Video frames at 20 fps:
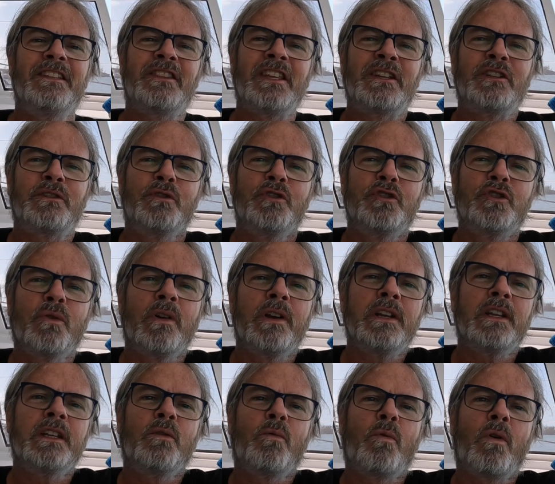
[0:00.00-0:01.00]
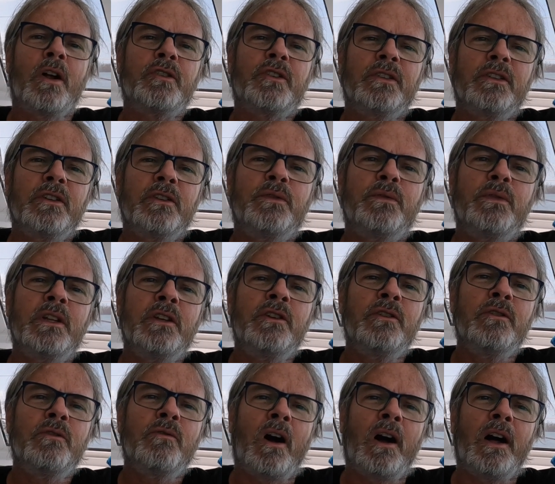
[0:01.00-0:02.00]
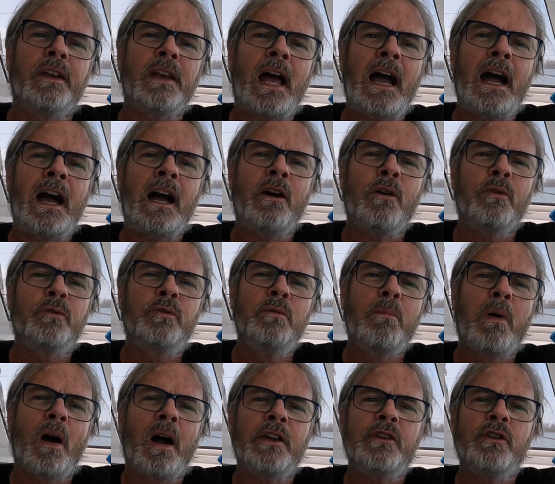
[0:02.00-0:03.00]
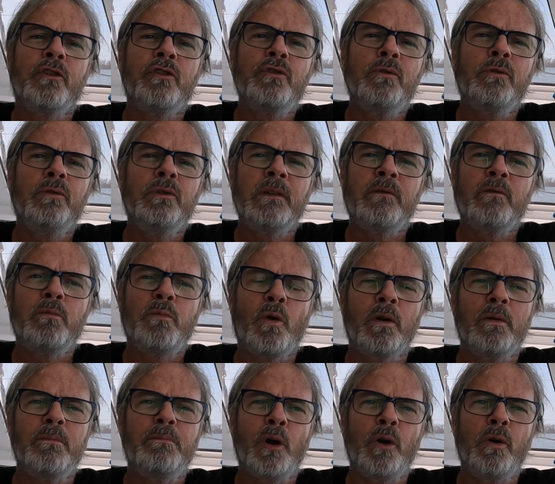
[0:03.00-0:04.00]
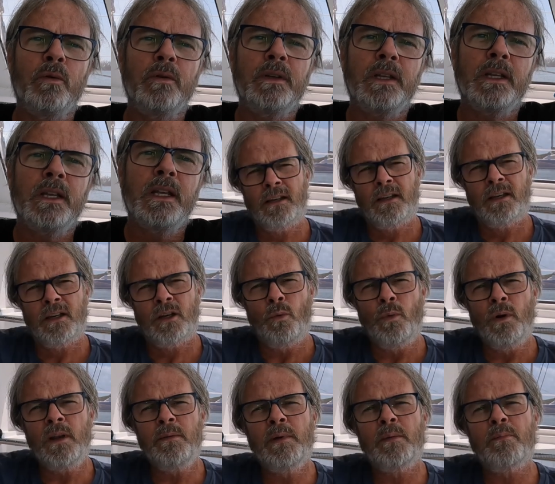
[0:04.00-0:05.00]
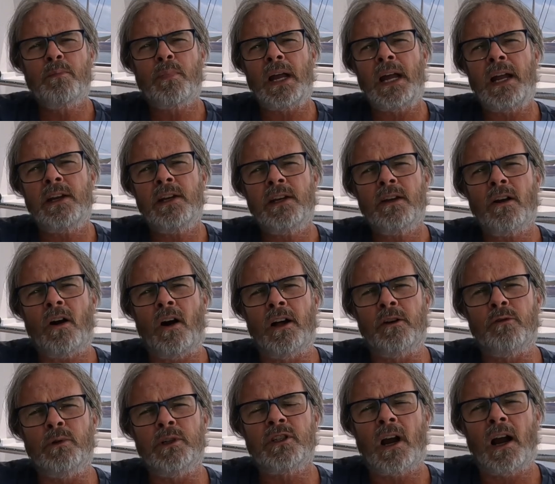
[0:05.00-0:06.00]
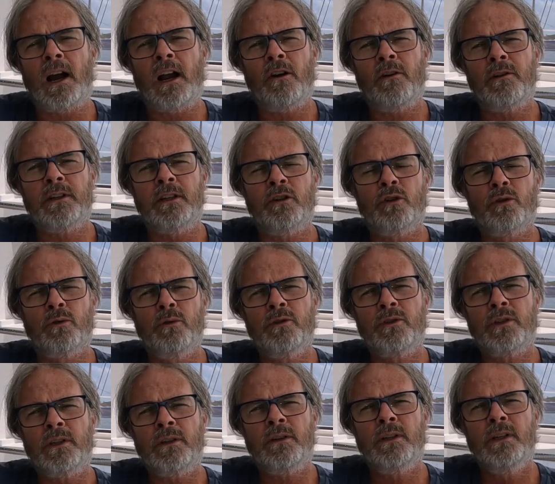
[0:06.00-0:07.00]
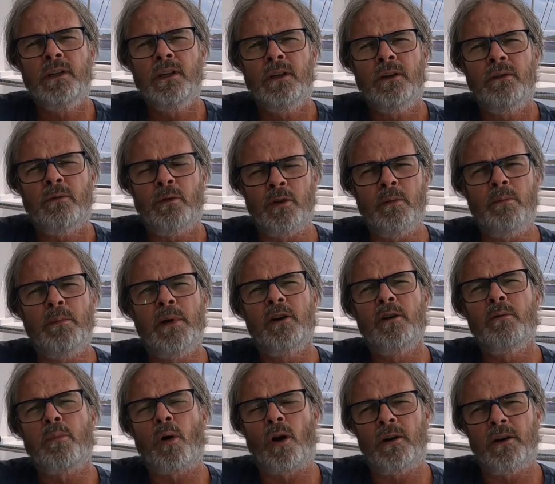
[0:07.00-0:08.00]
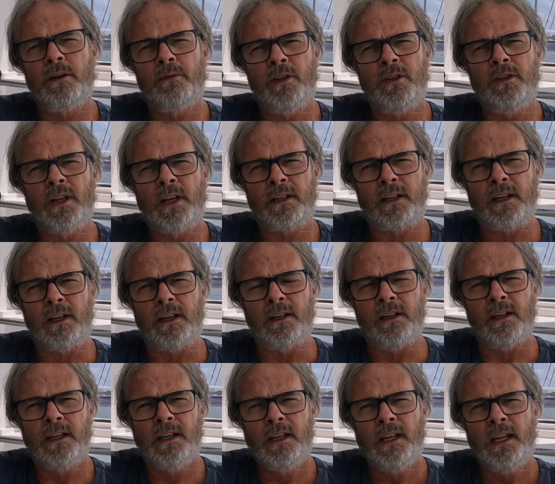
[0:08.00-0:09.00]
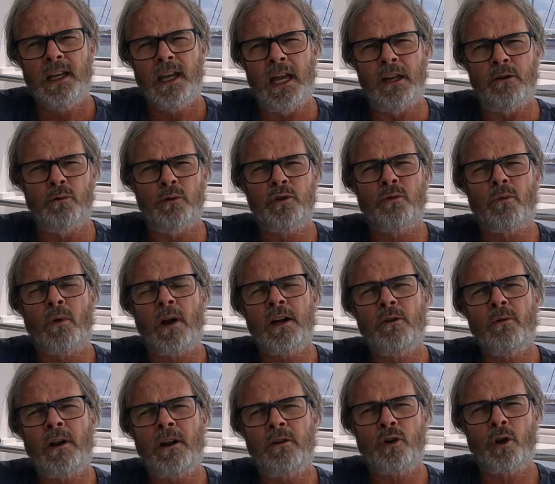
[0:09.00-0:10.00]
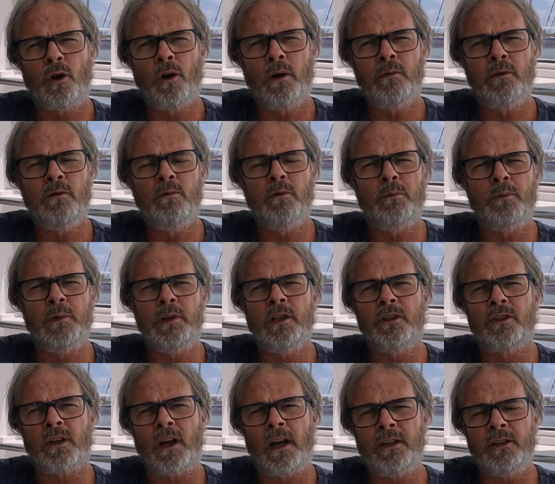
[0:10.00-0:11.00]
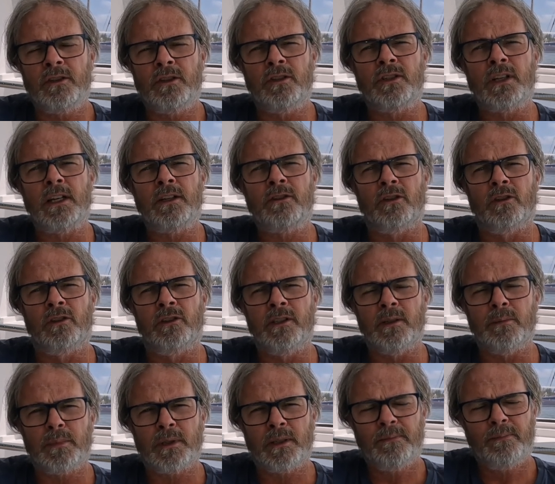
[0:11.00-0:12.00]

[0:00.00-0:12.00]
thanks for joining and watching this video on how to buy your new Liveaboard boat. We had been planning on retiring and cruising for the better part of a decade, and it was right around COVID when we decided to take the leap.